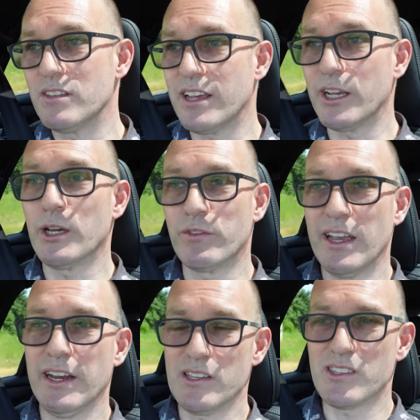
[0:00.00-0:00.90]
to take over
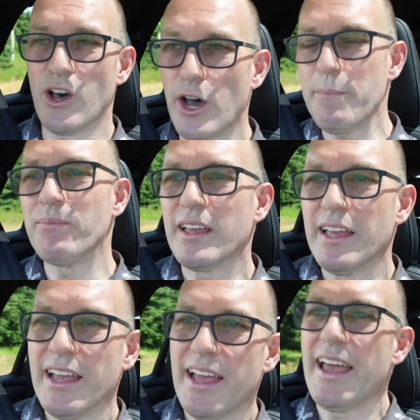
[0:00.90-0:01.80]
any time.
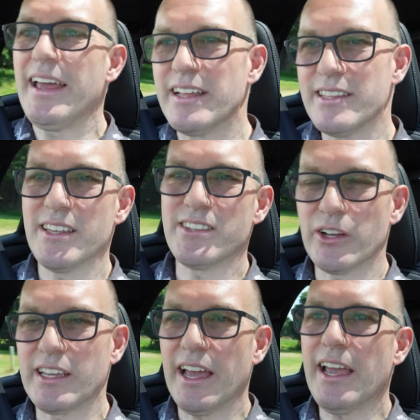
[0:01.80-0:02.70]
And it's
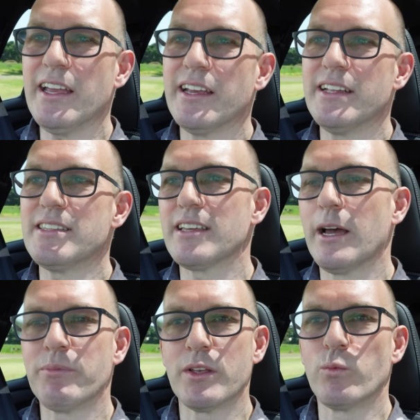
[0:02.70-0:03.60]
okay. It's
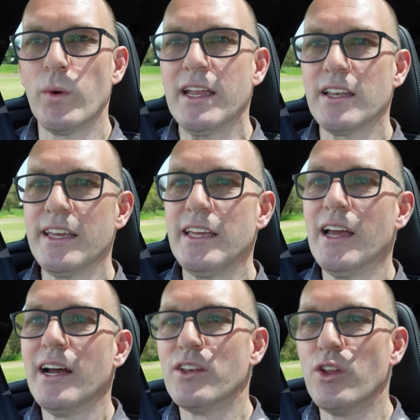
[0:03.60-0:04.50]
weirdly
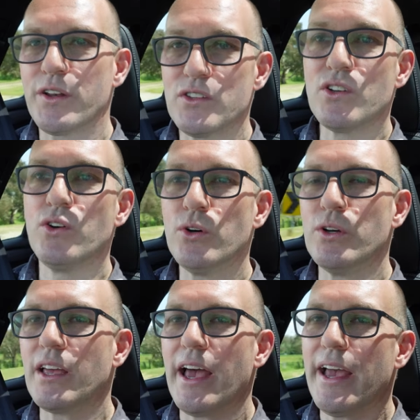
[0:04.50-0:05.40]
not as
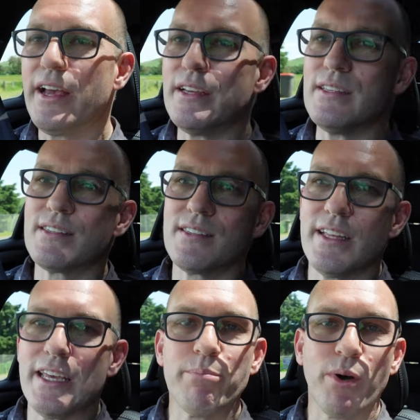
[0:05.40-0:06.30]
good as
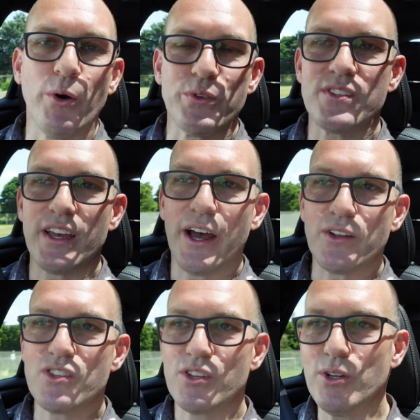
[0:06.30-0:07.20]
the Polestar
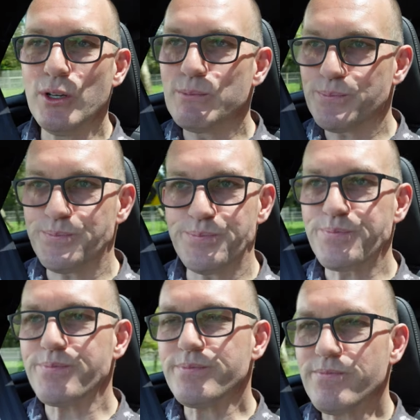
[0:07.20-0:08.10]
2.
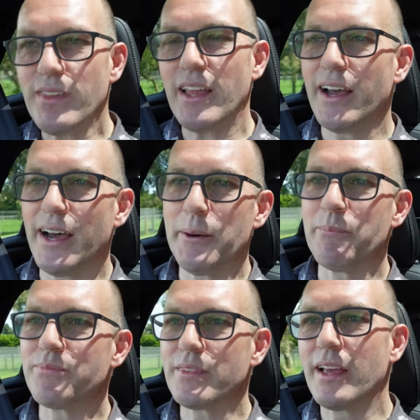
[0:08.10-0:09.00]

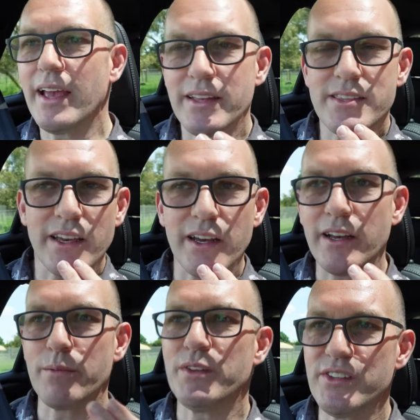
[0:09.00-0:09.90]

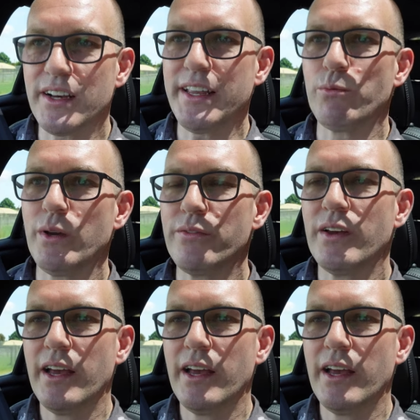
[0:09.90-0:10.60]
Particularly with